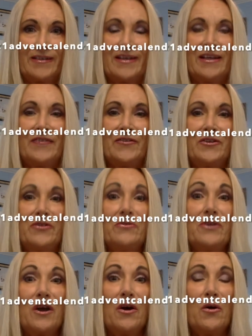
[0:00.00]
And if you
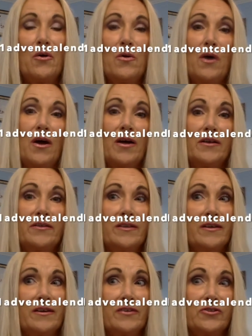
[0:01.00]
go on
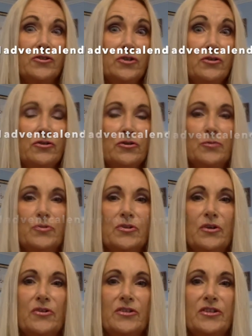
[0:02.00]
the YouTube
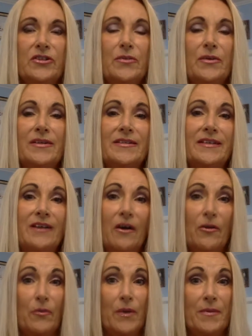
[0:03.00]
search and you want to see all the
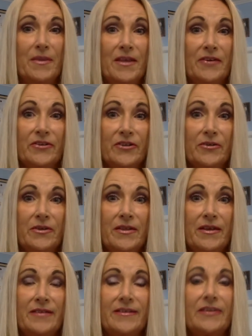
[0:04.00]
women that are doing
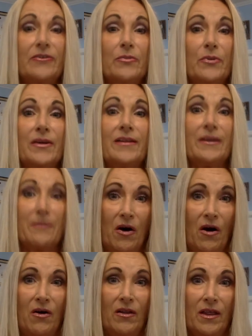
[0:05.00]
this, it'll bring them
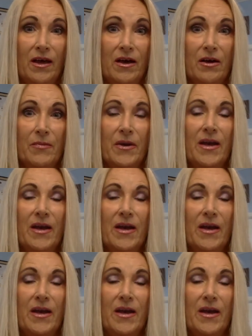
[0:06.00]
all up.